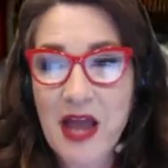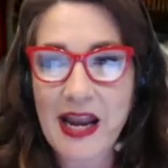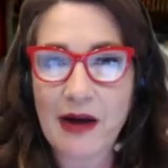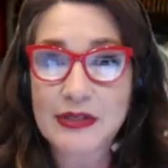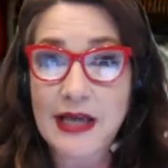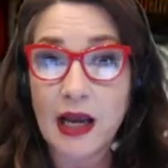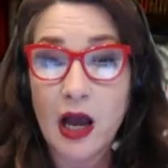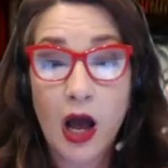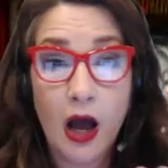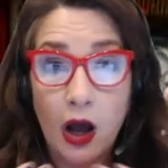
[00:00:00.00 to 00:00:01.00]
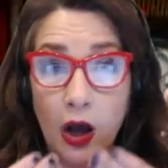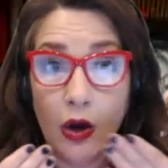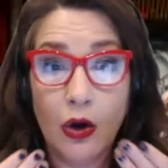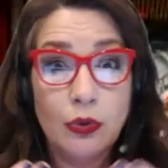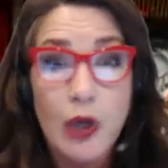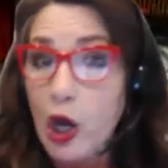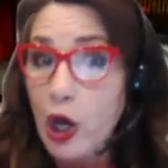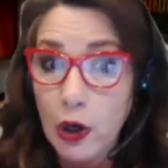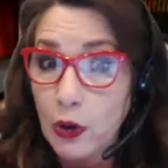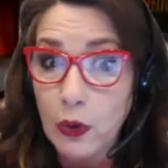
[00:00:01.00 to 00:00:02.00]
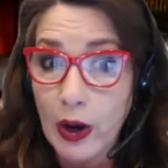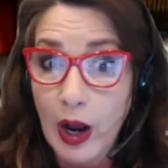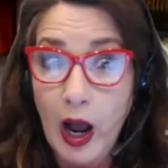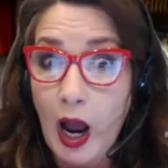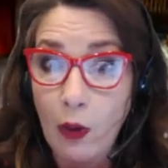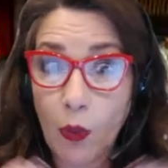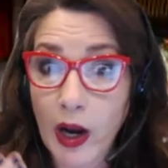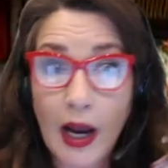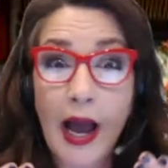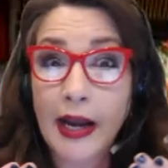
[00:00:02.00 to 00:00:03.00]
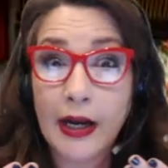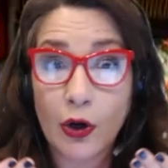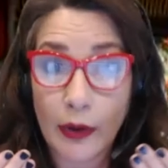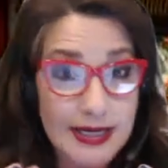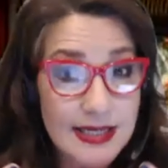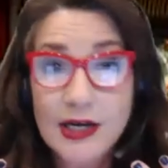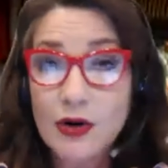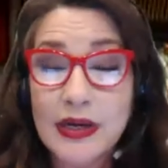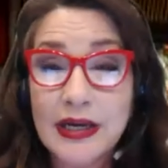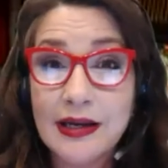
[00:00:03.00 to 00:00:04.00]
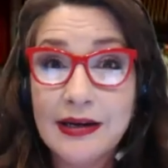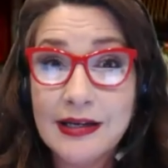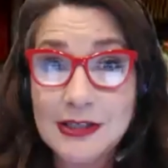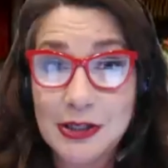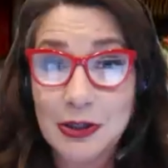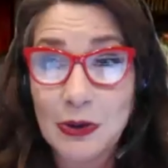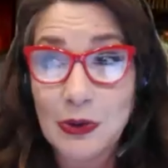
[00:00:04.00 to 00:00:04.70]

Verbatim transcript: and I was like oh no, what kind of crazy are we getting into?